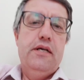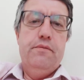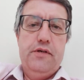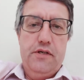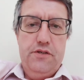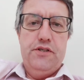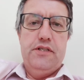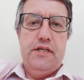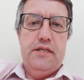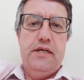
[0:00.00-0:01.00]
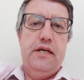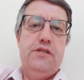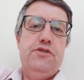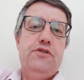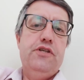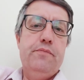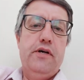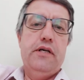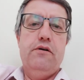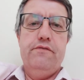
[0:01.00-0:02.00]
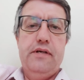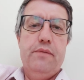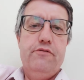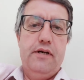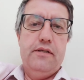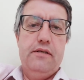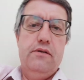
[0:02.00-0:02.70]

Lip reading: and because she's that age, she might go off and get pregnant,